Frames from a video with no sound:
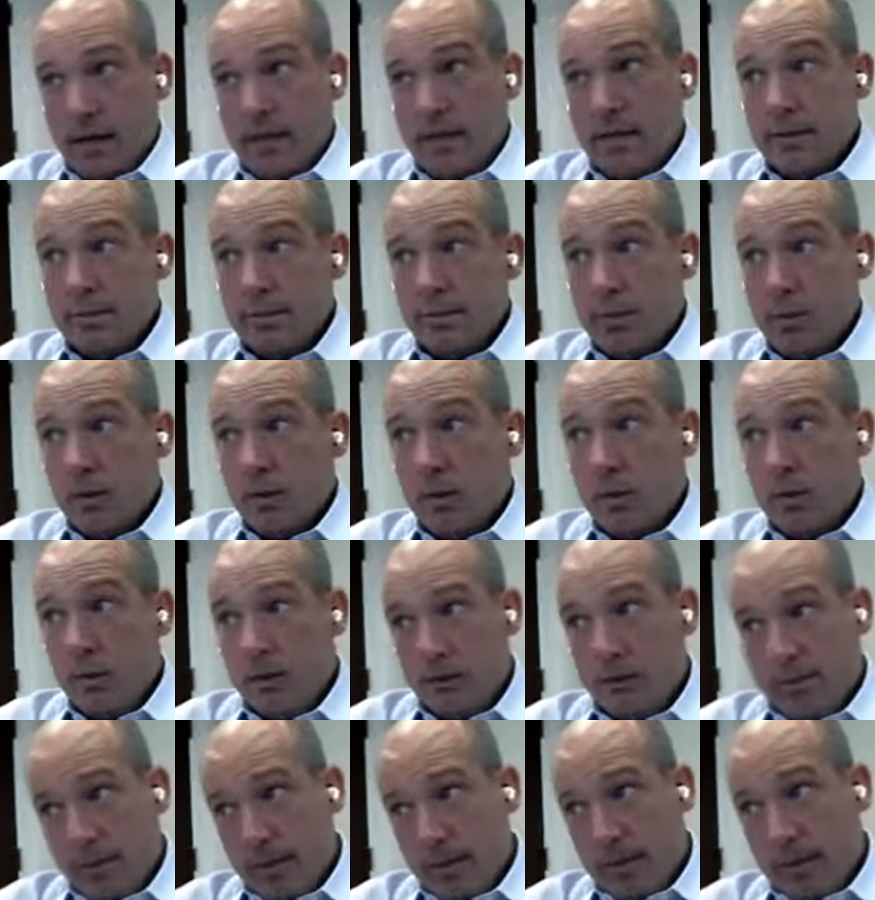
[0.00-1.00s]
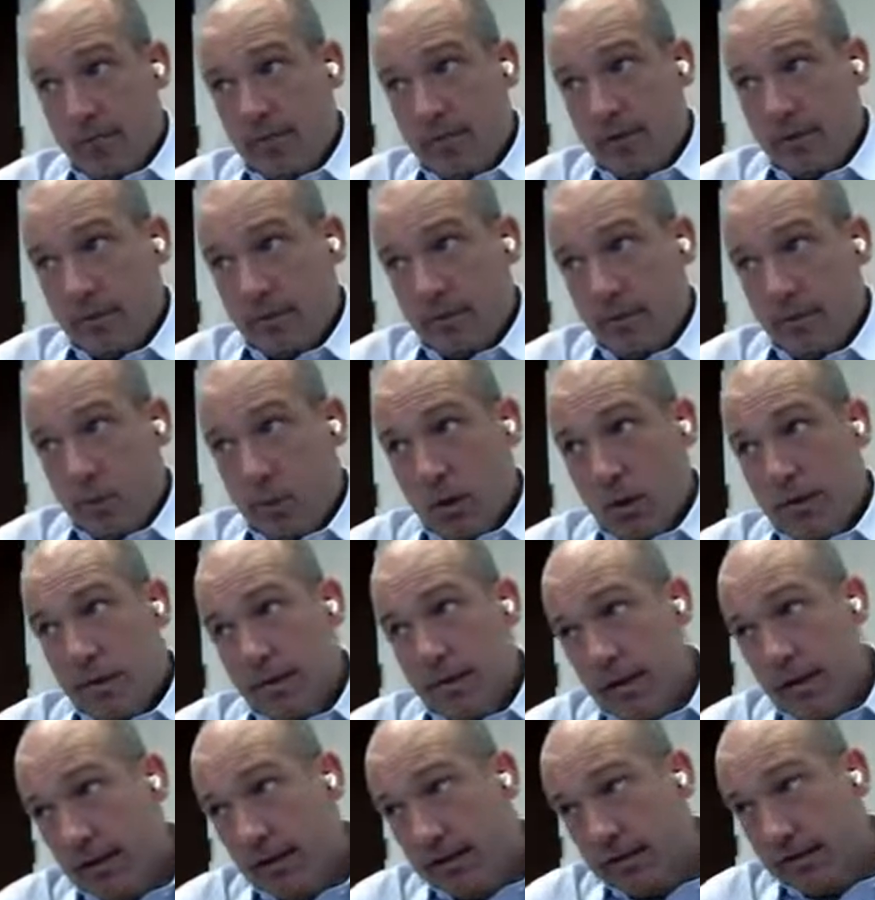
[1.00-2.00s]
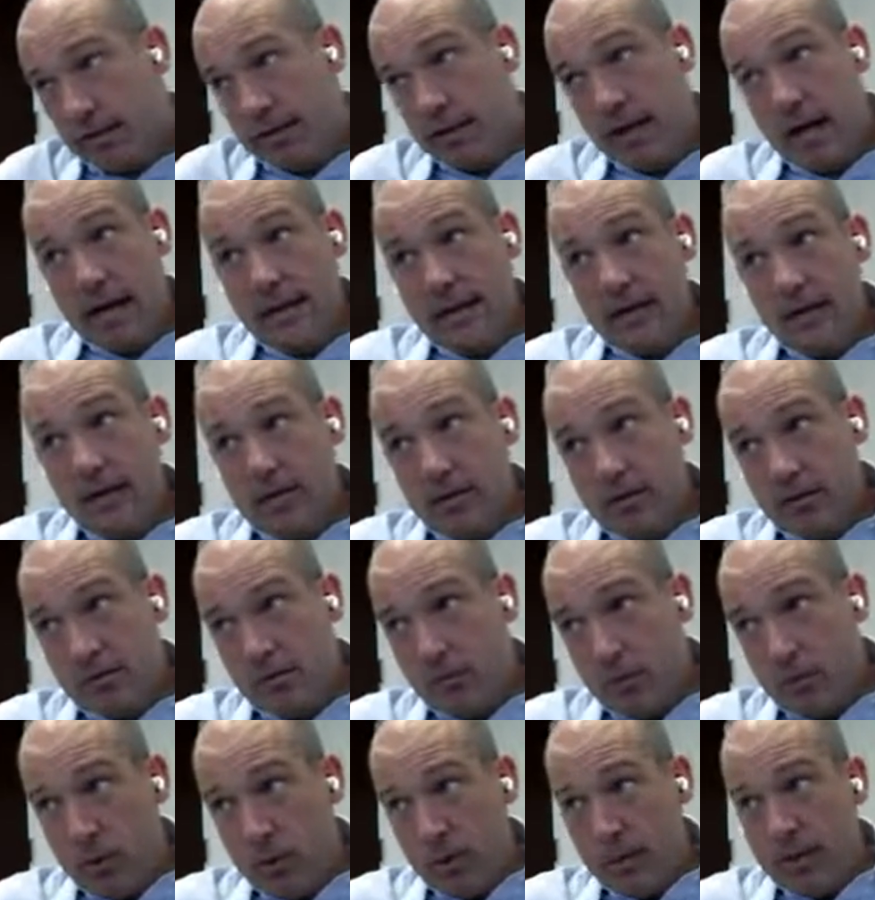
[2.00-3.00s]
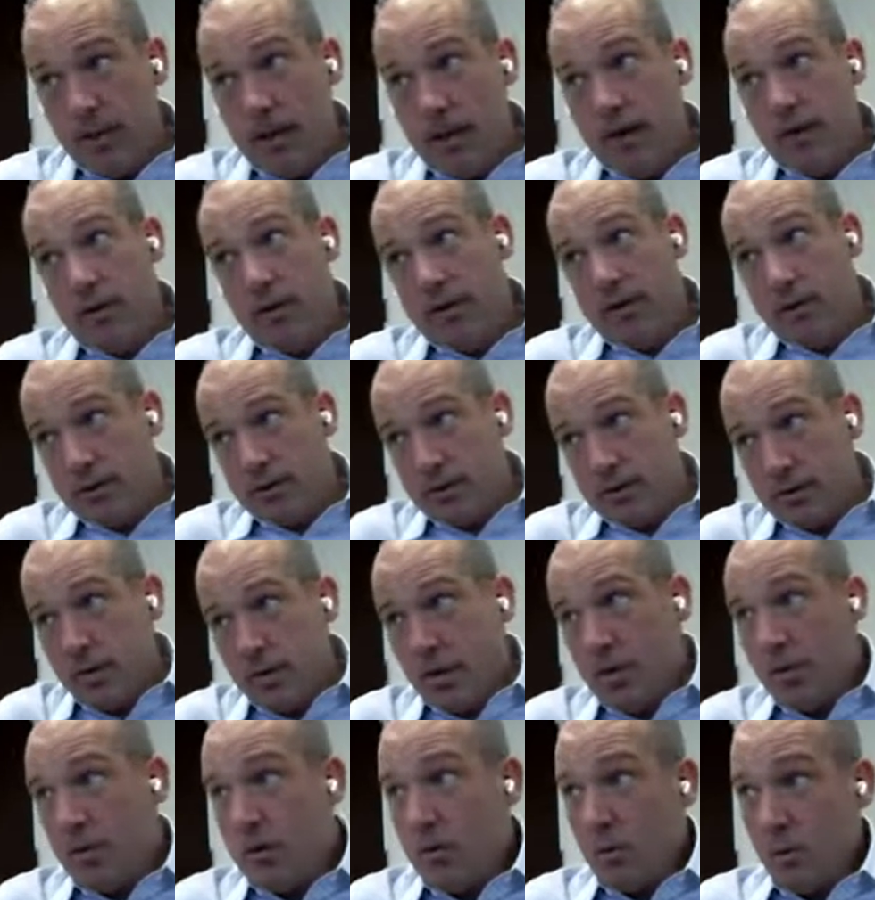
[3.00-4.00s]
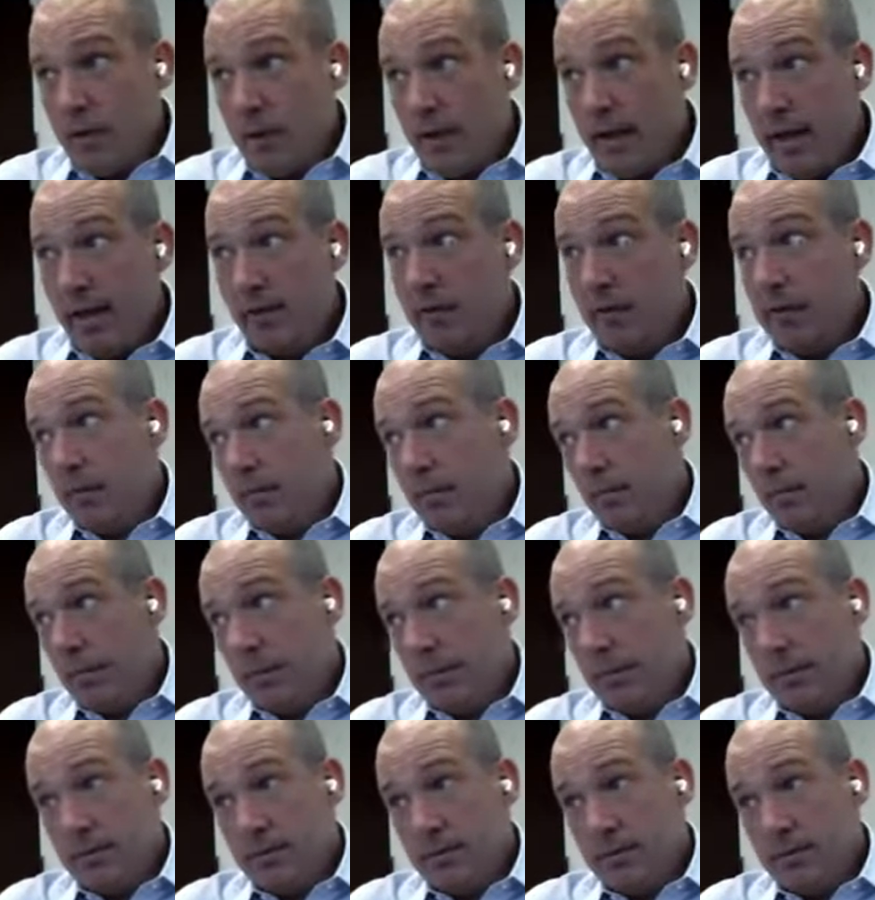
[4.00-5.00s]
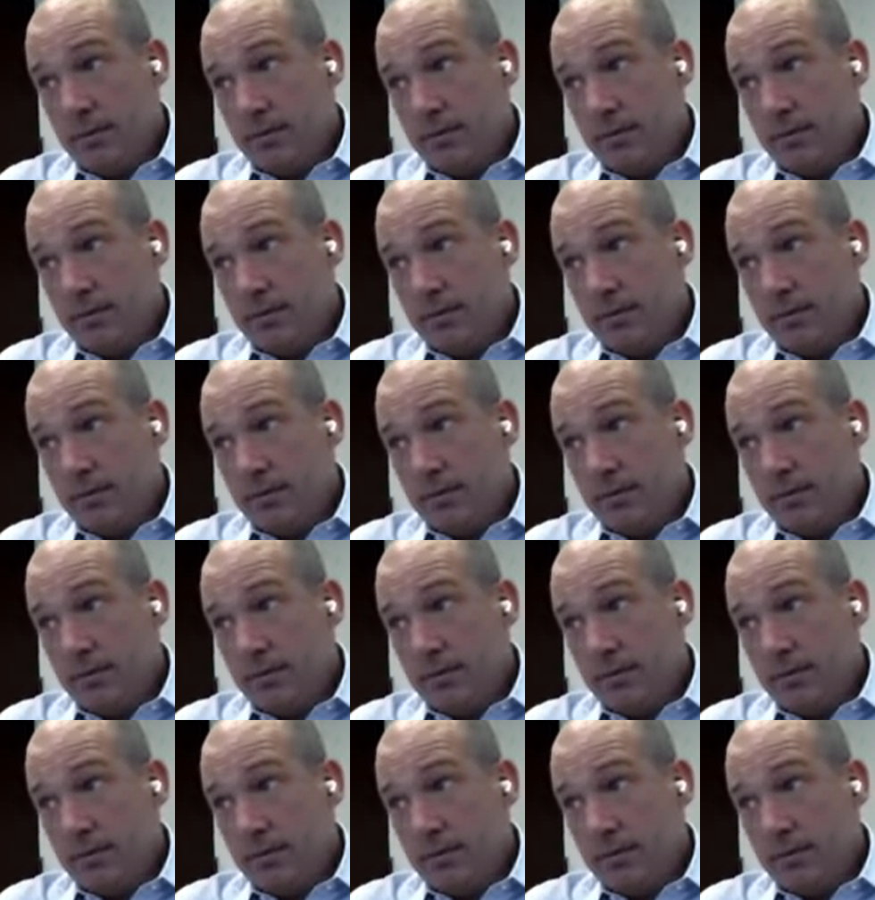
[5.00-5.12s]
And this bill would have been $51,940 without an appeal.